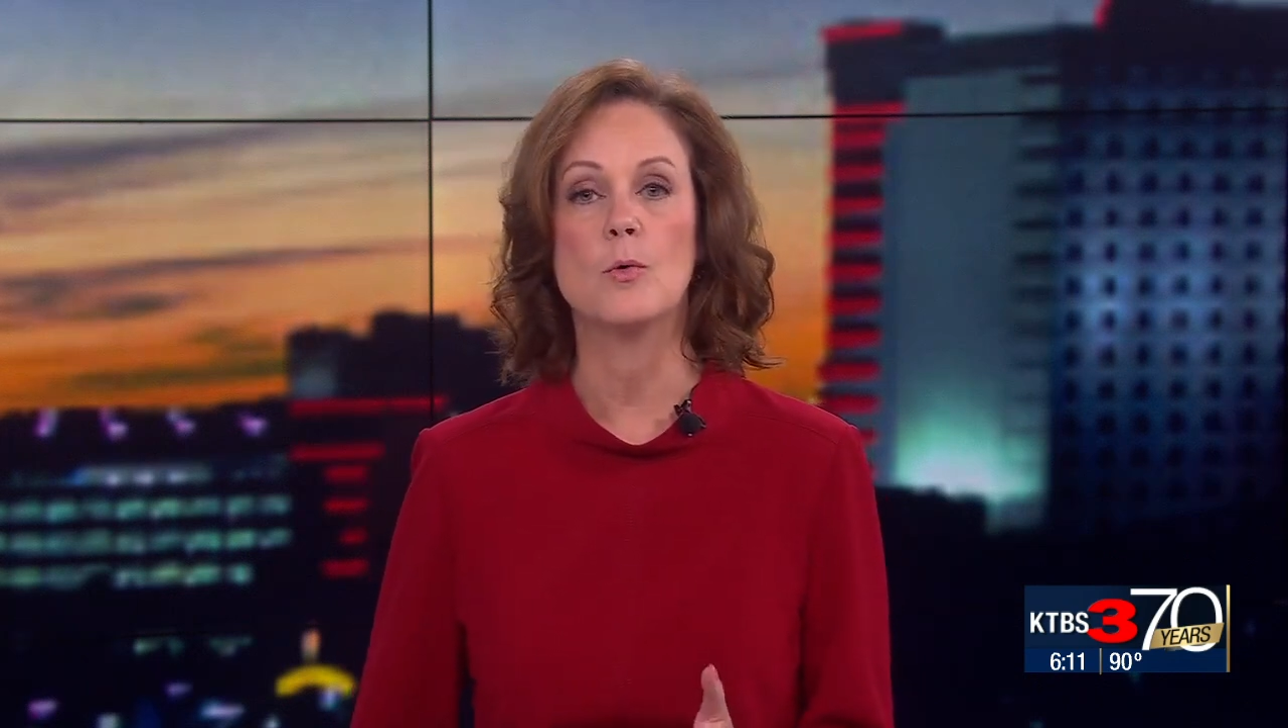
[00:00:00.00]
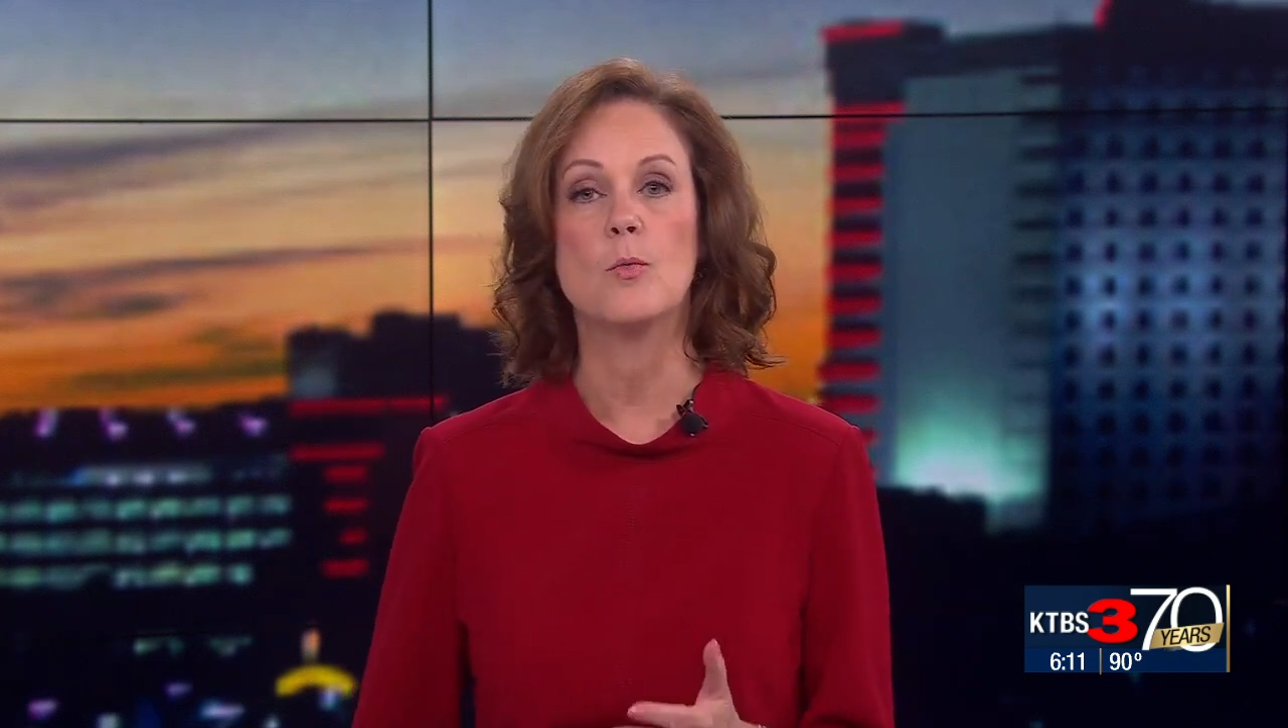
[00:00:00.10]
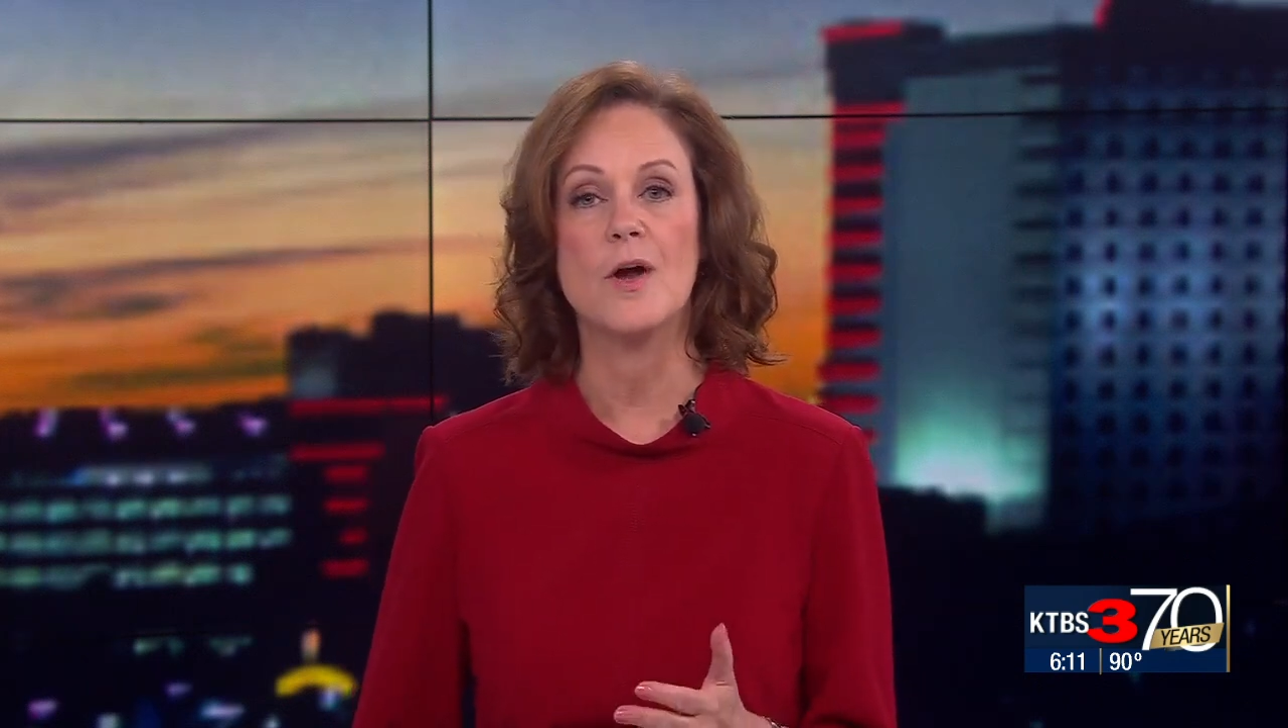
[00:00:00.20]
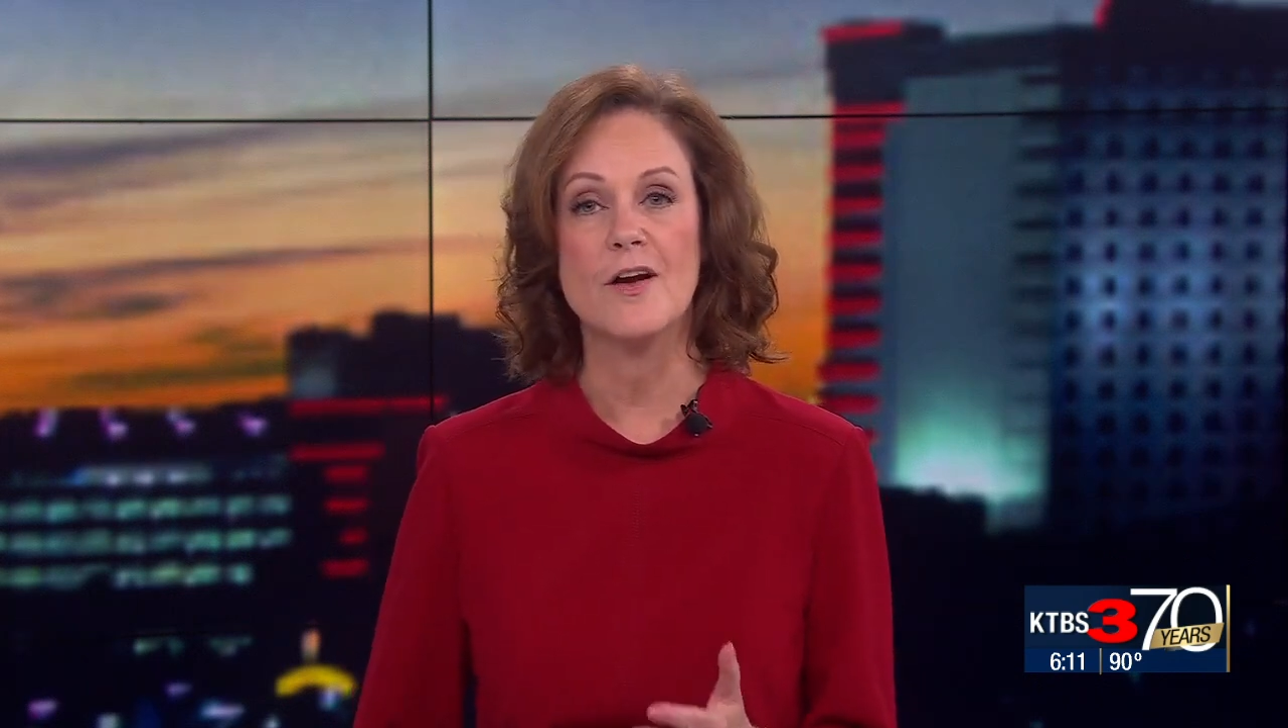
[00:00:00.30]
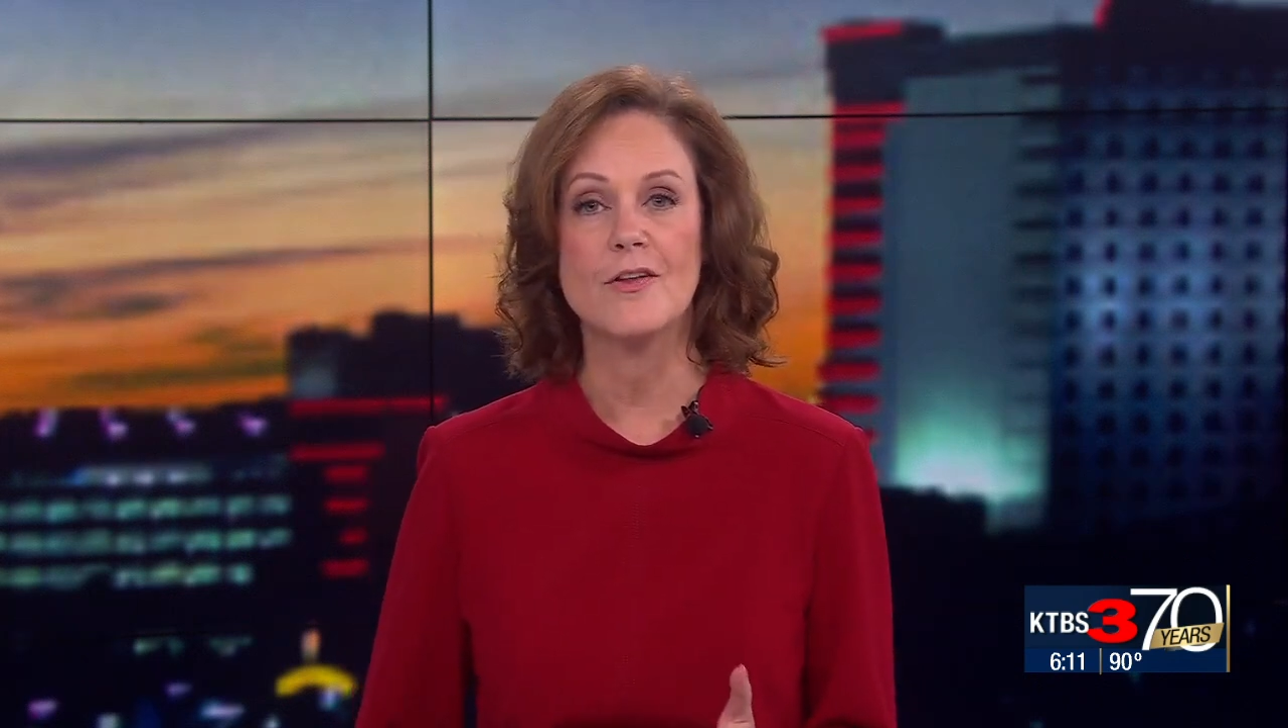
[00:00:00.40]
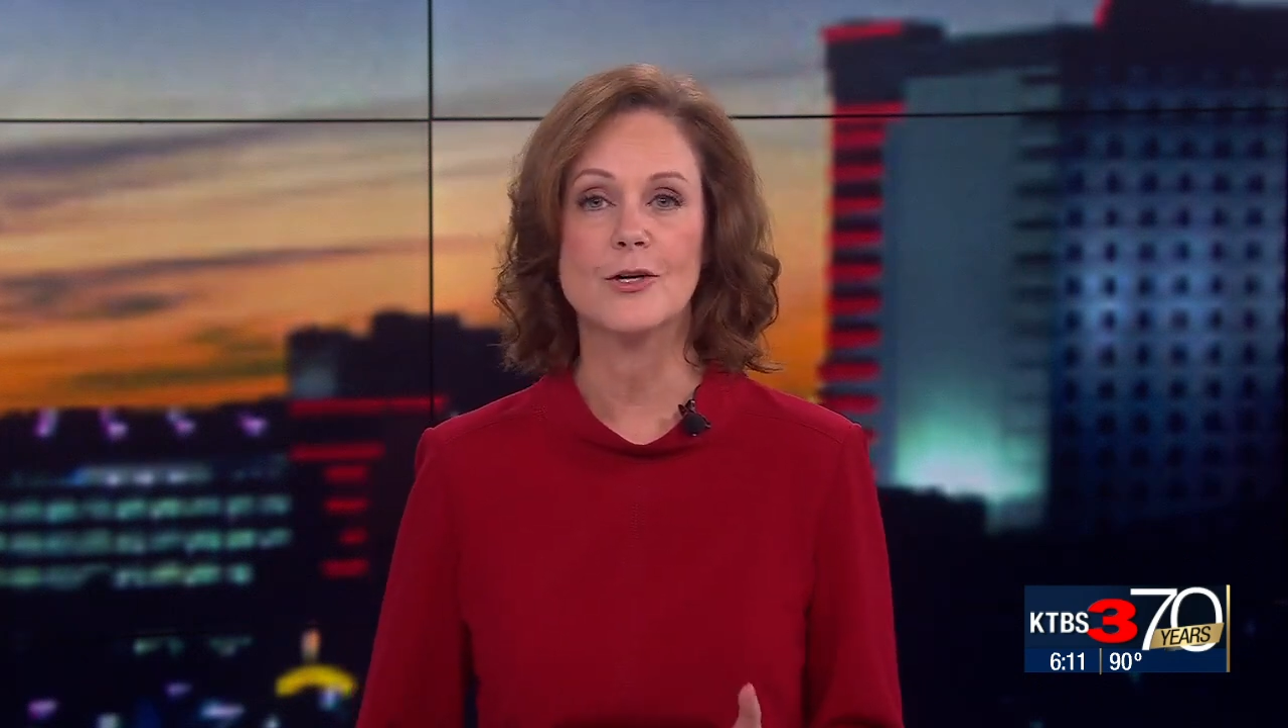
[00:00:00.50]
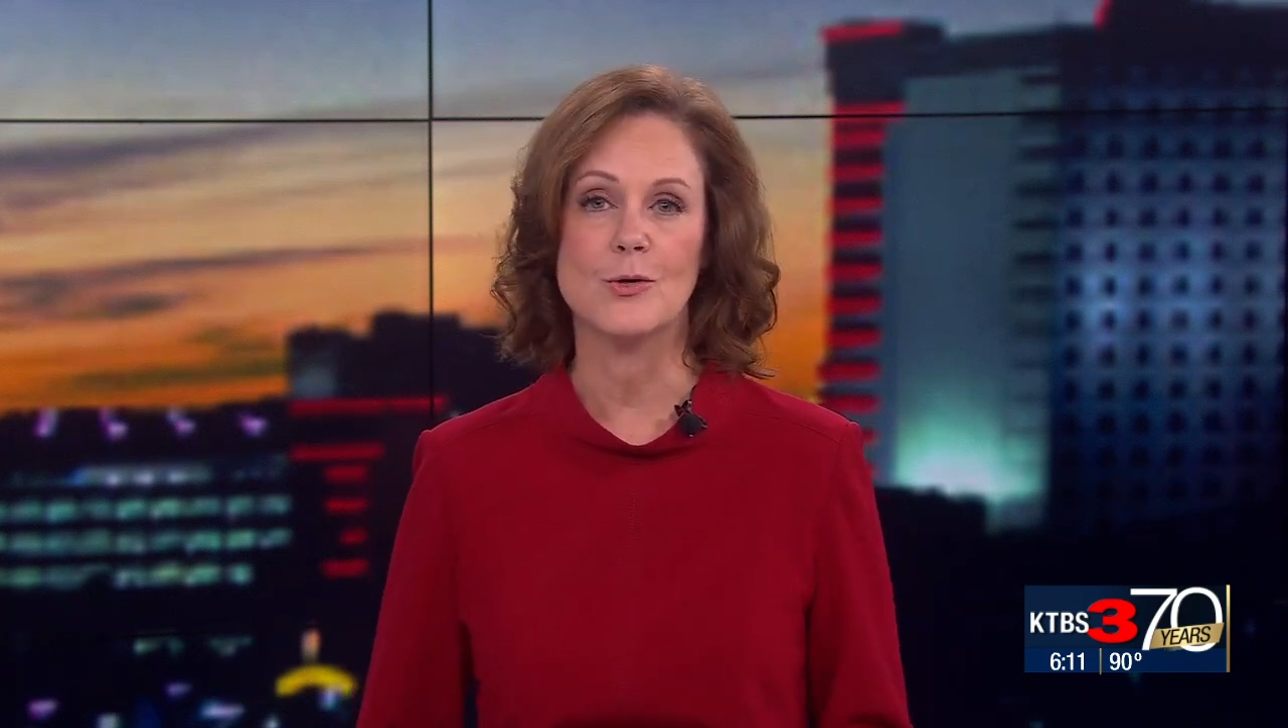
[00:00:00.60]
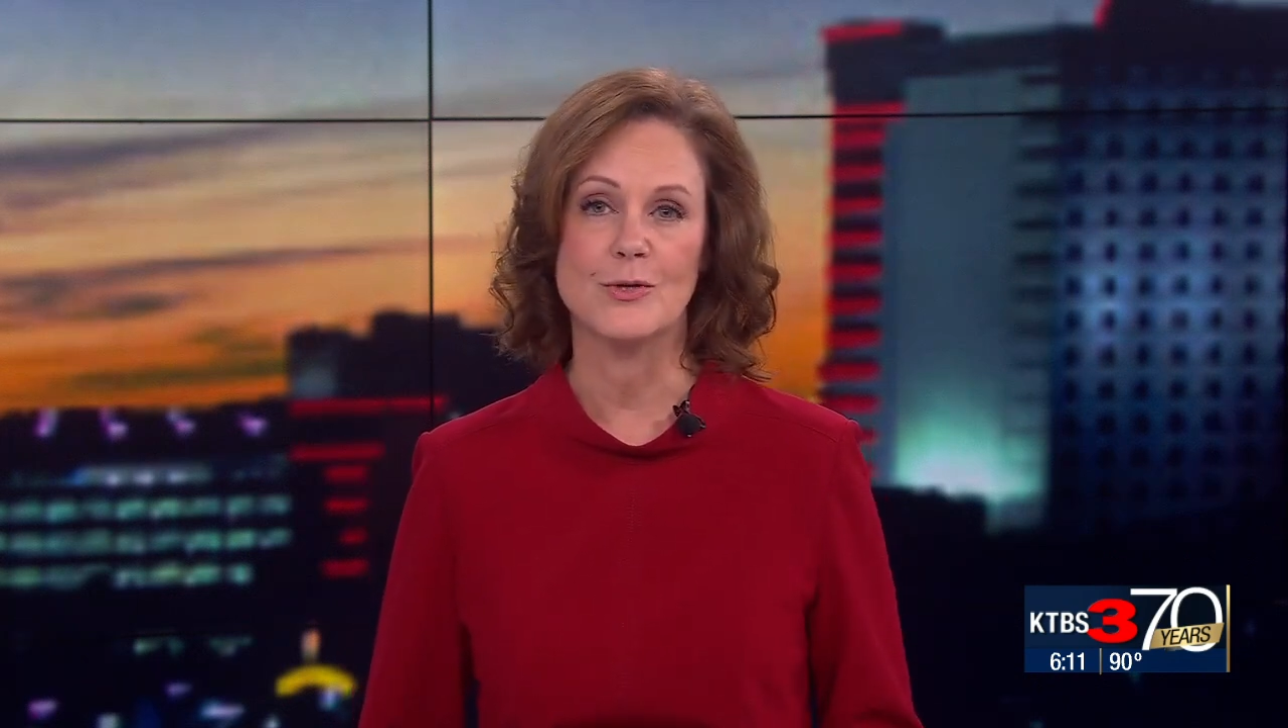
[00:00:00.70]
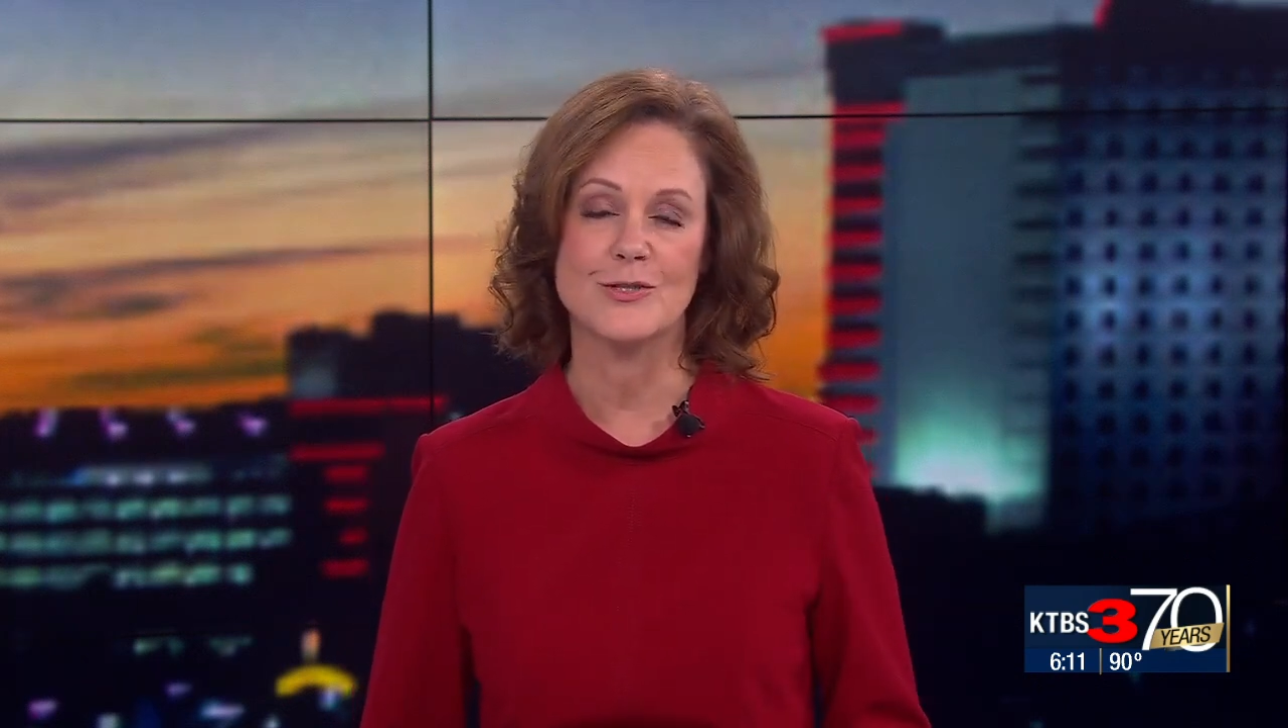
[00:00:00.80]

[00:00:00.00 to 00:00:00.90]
where they're going